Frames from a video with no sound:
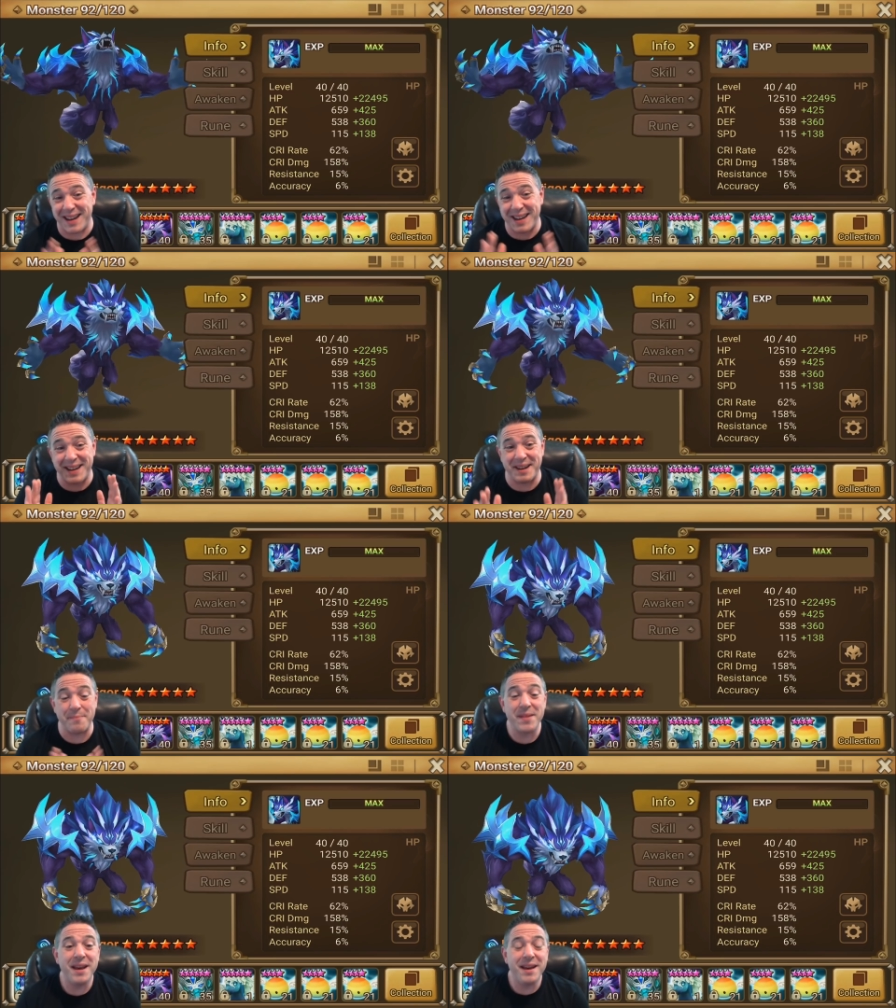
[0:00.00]

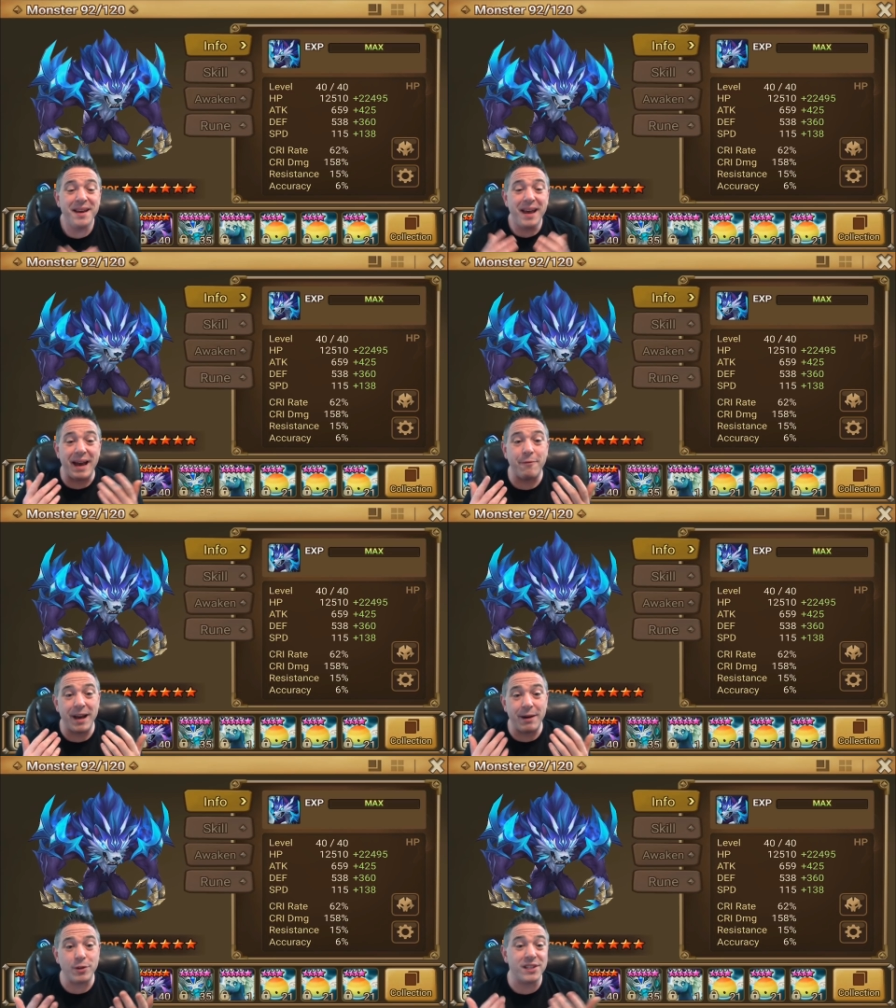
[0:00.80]
um, and,
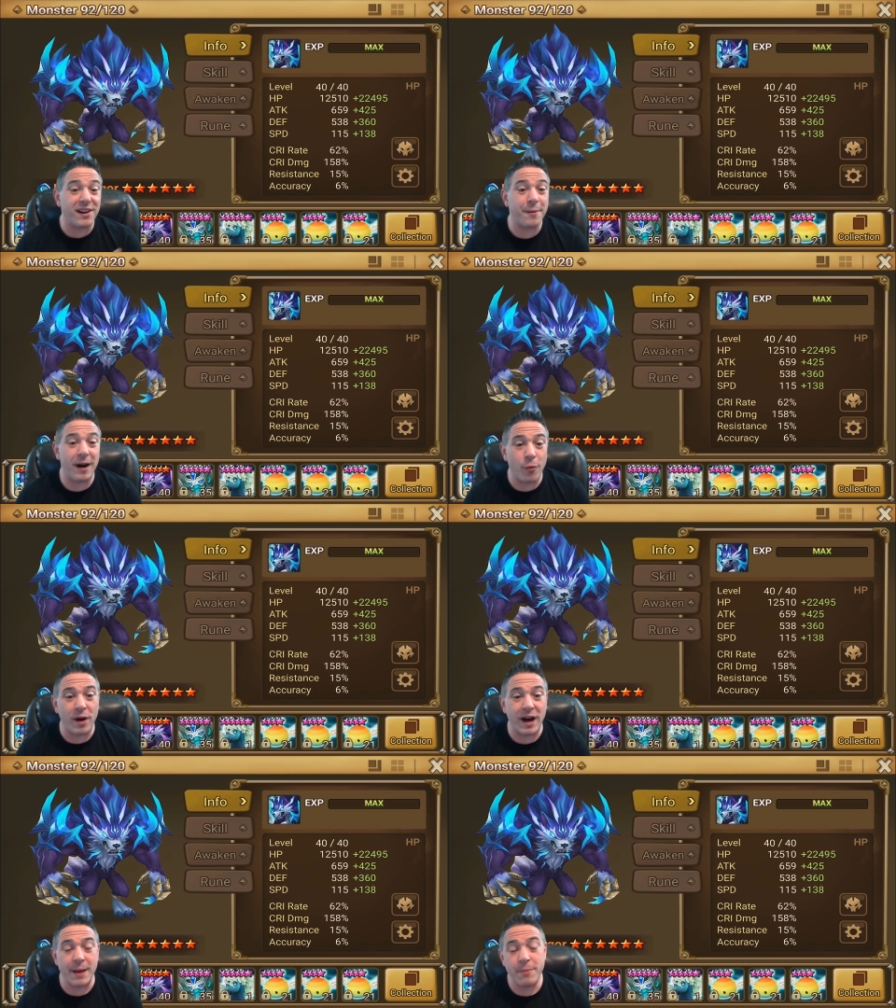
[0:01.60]
and we'll talk about why.